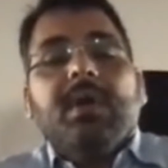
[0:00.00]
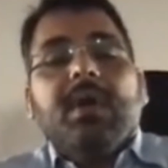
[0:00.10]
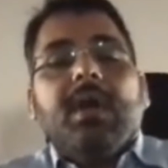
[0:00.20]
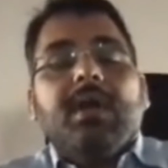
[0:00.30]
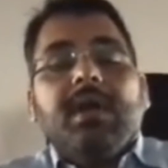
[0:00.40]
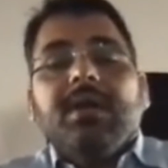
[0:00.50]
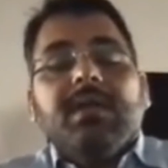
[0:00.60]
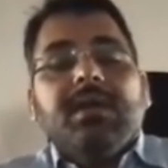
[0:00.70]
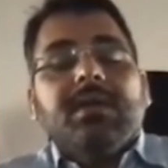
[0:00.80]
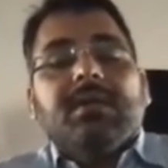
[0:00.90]
So
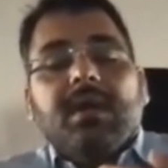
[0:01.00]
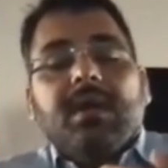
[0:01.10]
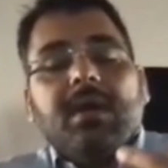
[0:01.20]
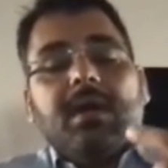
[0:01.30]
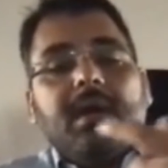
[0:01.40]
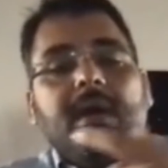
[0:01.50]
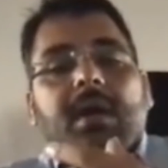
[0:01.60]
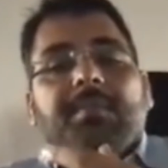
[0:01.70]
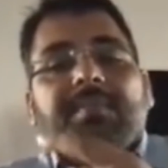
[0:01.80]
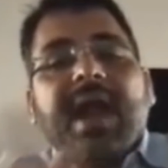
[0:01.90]
it is,
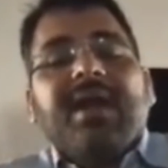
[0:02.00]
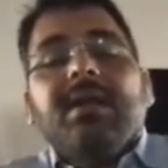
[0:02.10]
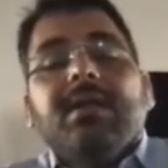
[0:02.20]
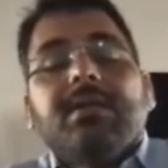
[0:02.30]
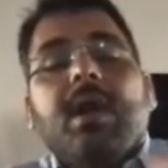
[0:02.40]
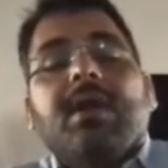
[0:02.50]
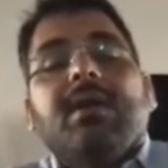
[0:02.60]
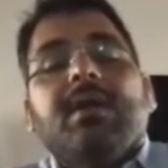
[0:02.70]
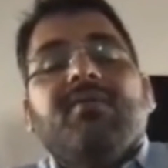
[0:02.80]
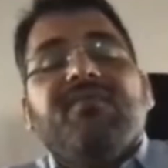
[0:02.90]
branding
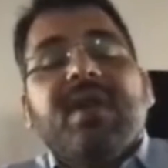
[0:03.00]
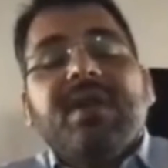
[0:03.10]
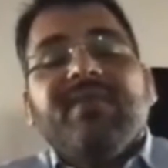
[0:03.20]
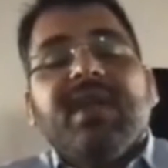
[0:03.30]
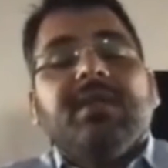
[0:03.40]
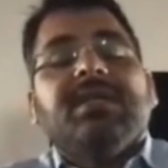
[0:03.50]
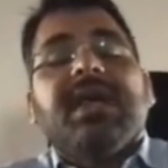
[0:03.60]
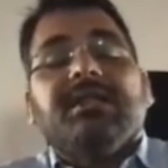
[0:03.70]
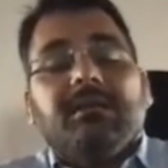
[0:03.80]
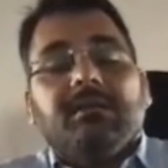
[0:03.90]
is not a
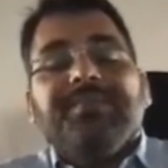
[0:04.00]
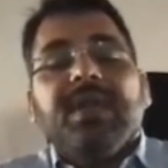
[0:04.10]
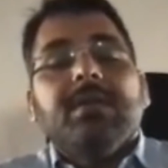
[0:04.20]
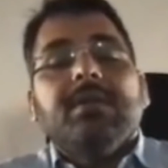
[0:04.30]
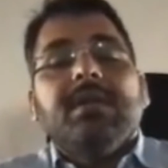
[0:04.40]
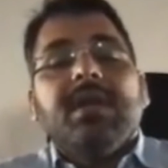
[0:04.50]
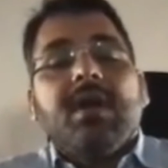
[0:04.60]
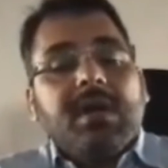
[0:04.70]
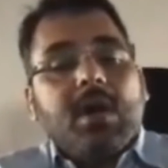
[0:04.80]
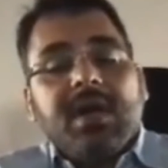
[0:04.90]
one-way channel. It is
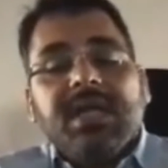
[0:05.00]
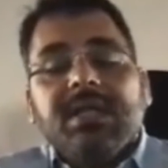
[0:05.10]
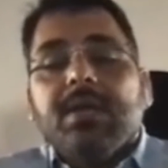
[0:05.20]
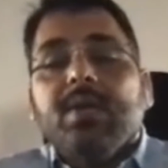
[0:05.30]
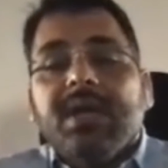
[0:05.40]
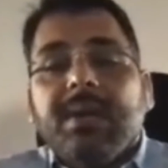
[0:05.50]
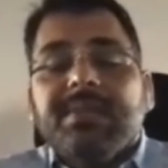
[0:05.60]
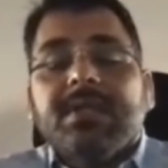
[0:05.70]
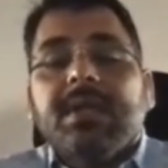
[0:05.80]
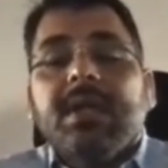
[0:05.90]
not neither
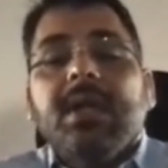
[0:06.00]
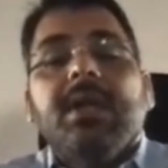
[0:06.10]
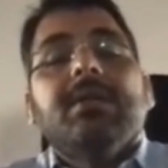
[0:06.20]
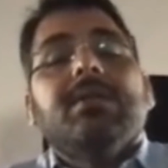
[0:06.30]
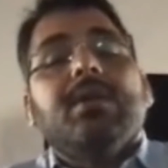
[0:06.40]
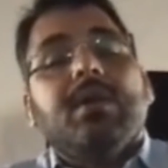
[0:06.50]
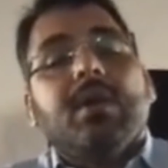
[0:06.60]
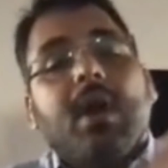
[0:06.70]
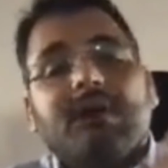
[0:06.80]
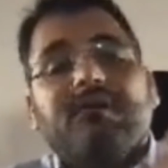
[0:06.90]
unidimensional.
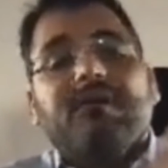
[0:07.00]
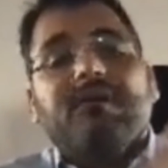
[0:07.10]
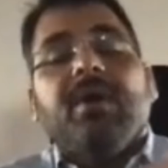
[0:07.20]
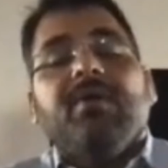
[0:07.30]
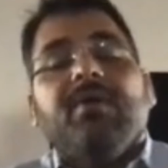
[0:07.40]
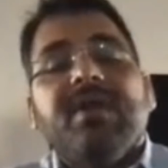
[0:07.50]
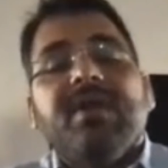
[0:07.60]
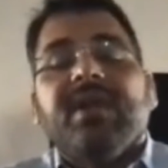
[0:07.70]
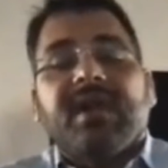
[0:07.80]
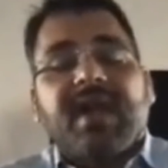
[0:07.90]
It's not a
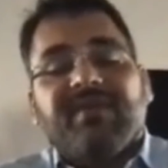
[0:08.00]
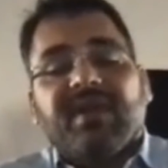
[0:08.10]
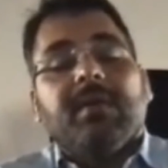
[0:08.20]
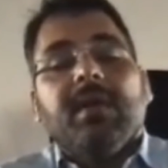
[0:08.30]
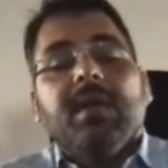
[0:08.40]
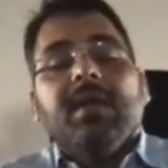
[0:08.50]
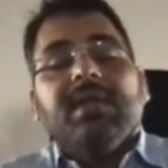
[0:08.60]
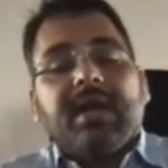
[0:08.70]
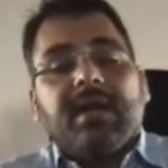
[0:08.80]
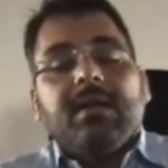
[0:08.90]
one-way traffic
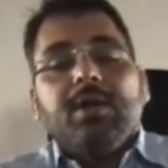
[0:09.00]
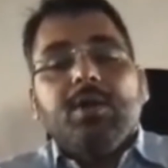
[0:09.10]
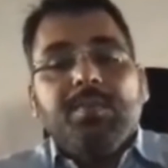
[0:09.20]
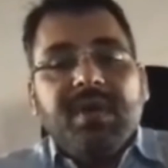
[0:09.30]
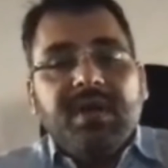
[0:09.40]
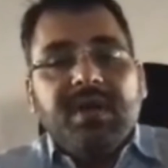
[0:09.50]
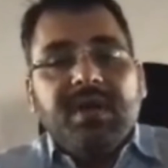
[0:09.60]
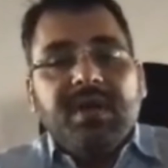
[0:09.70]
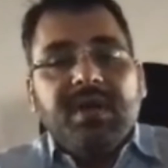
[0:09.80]
that you